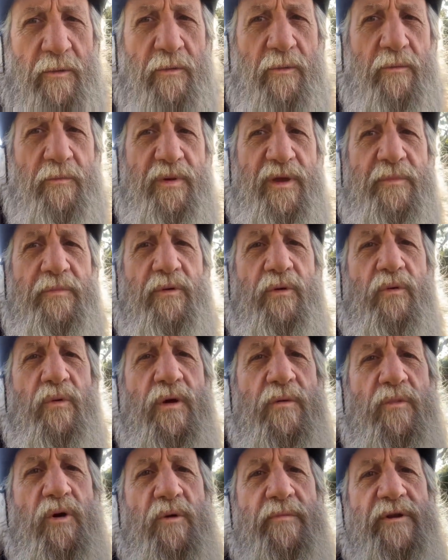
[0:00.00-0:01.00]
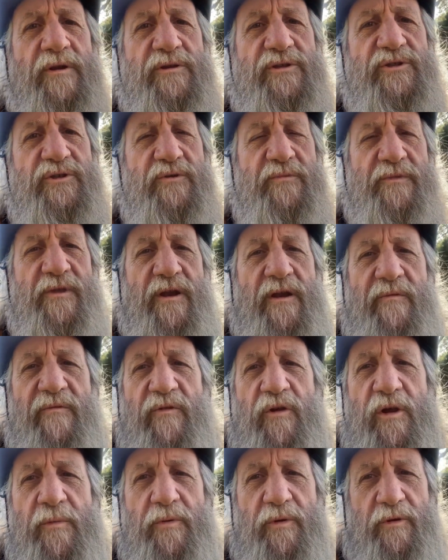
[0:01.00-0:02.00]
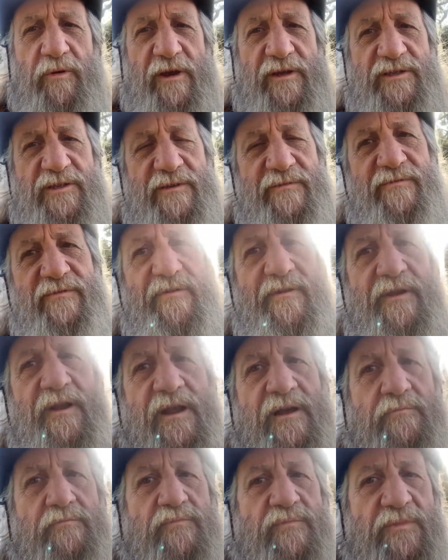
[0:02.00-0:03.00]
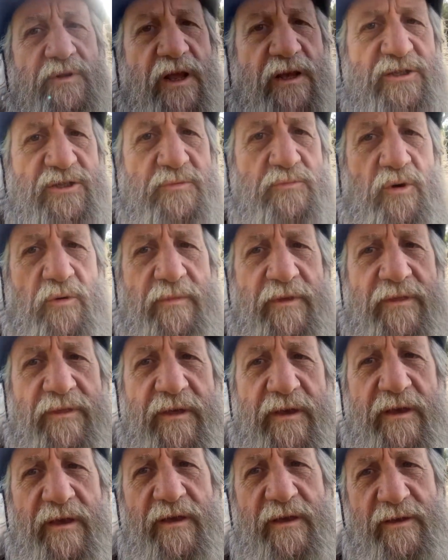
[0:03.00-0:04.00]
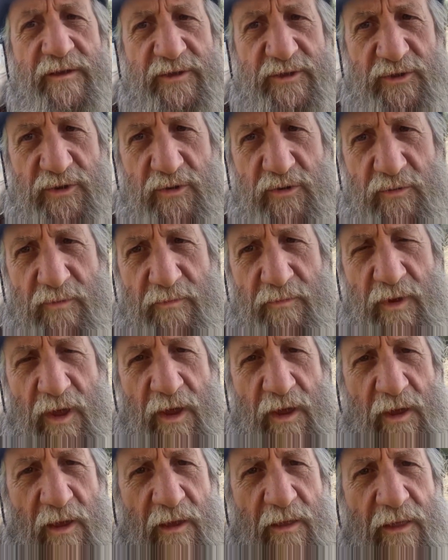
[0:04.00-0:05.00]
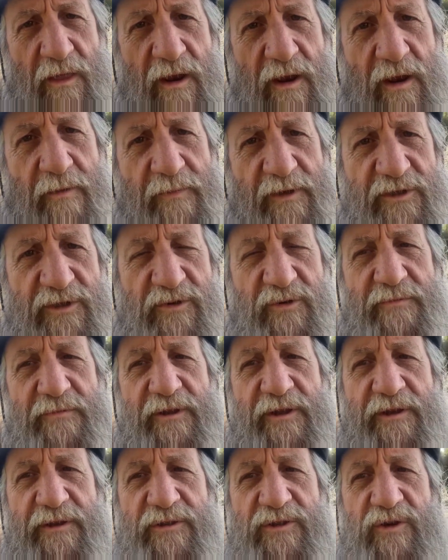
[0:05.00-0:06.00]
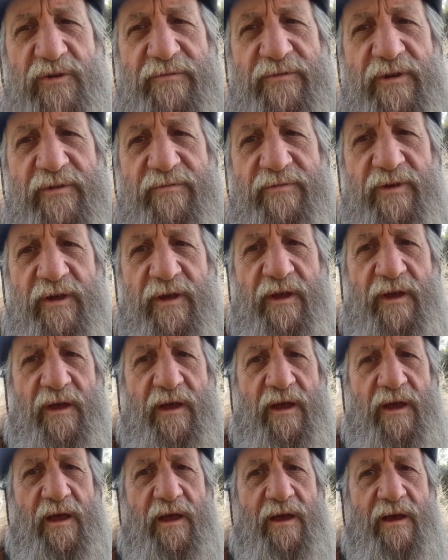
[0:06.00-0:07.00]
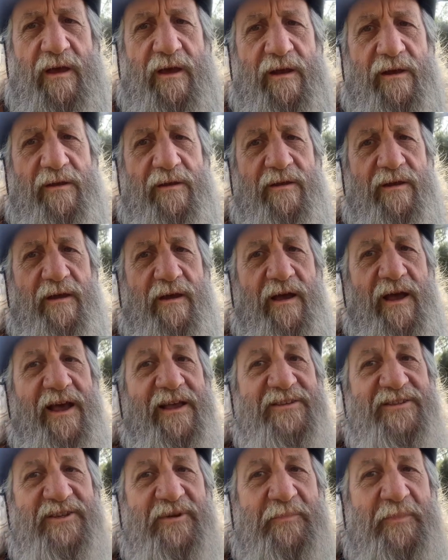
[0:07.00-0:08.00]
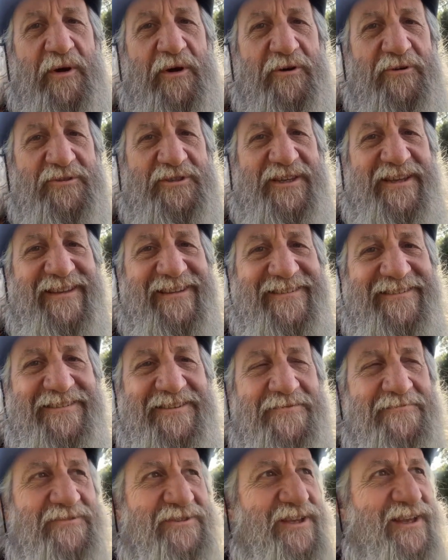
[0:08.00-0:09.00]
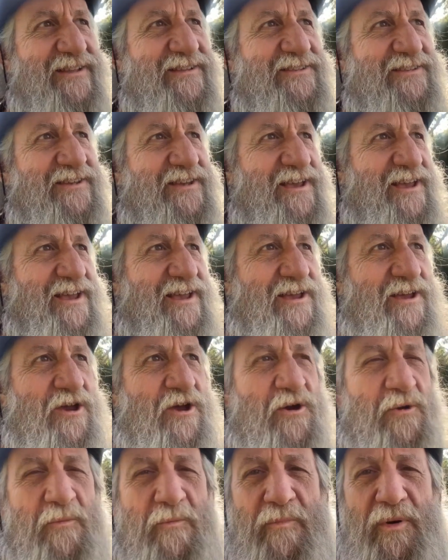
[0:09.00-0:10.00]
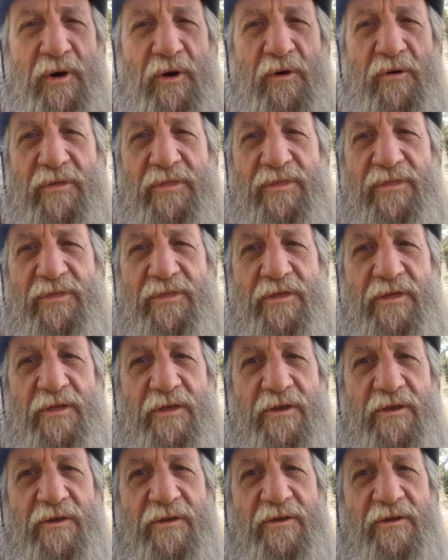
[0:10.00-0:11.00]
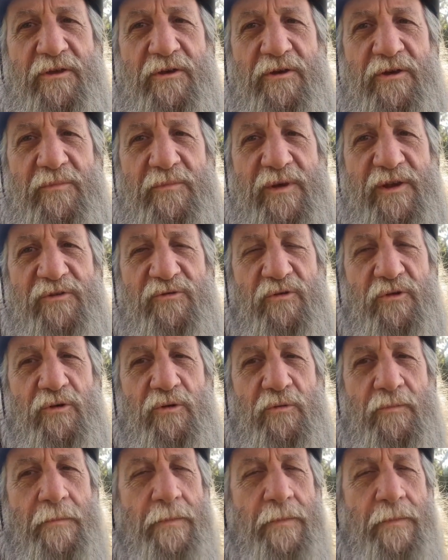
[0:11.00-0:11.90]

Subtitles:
People one moment assume that I'm very progressive, and the next moment they assume that I'm extremely conservative. And I suppose in some sense both could be true.